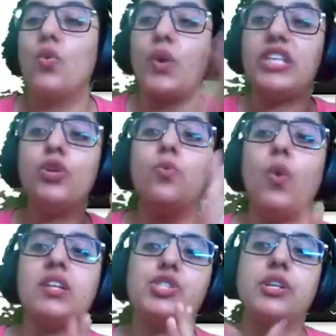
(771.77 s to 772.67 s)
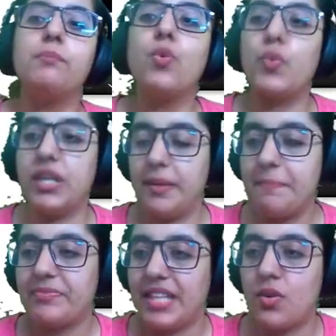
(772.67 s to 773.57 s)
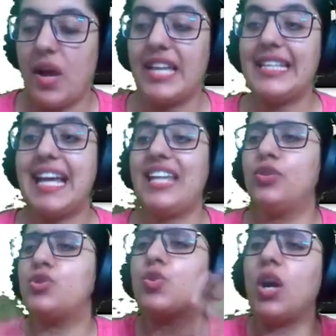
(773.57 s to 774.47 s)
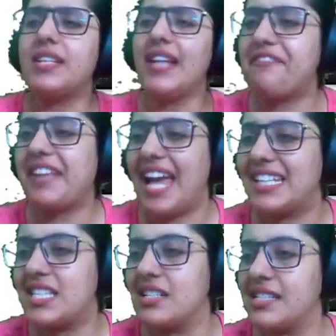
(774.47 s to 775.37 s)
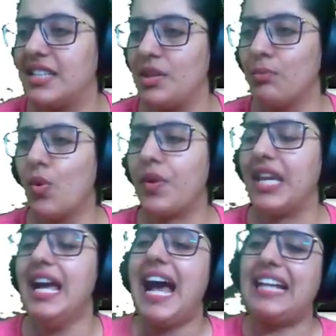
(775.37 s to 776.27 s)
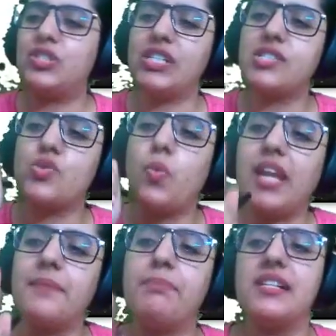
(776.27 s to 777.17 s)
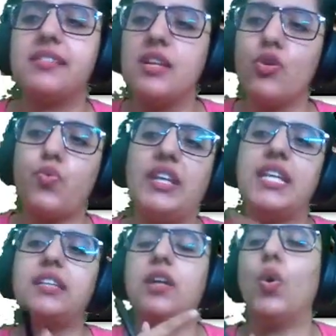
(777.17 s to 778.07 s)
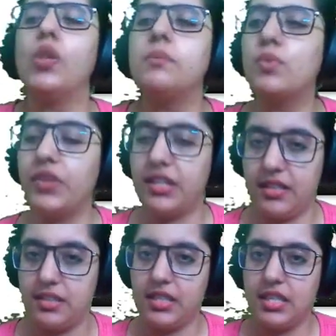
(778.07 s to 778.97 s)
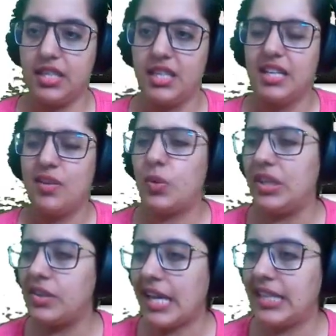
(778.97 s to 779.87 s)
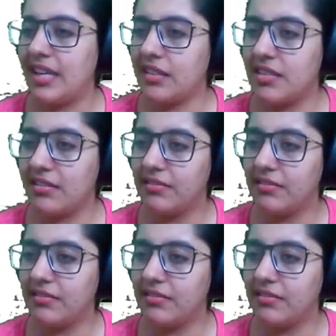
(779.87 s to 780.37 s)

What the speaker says: when you watch a movie, right, and you do not have characters in the movie and just one person running the whole movie, will you like it?